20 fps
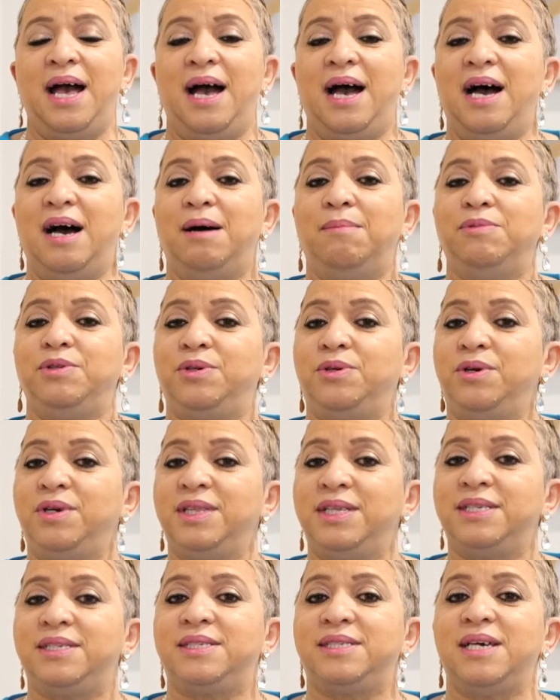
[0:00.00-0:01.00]
Um, during
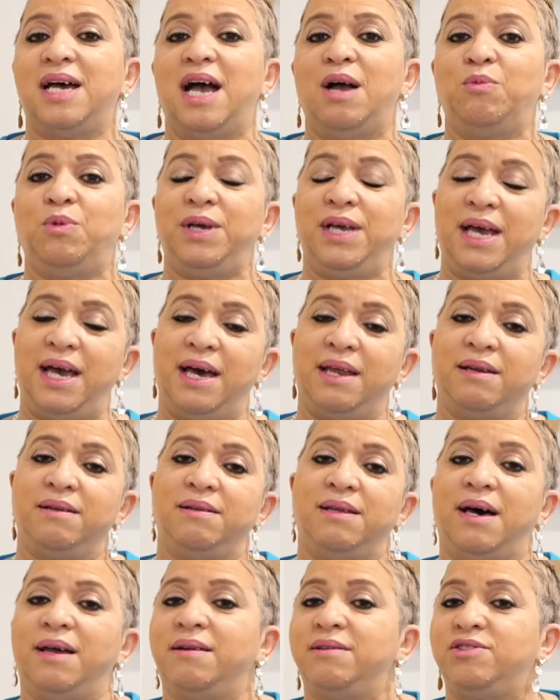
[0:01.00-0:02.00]
this time, we had a
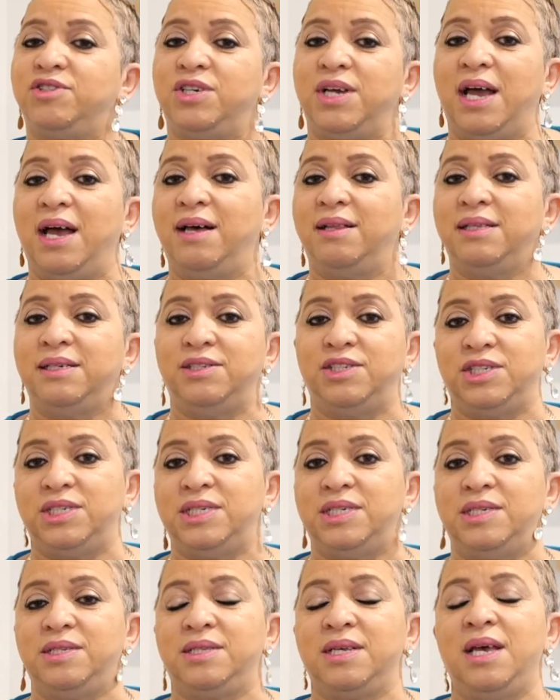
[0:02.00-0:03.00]
lot of
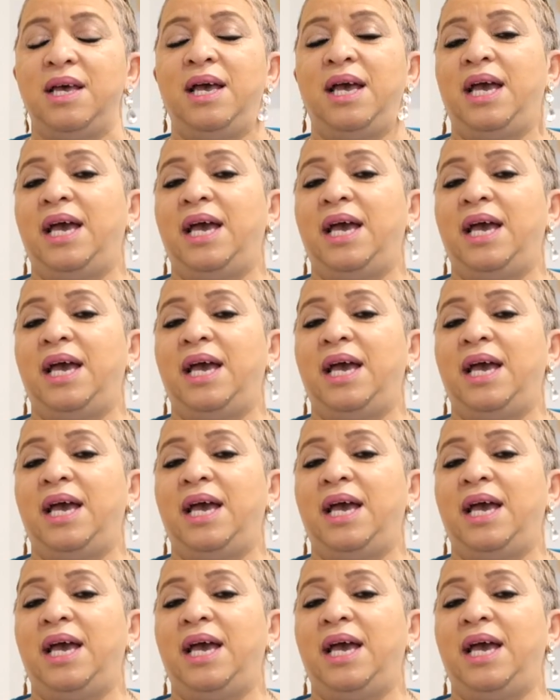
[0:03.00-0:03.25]
challenges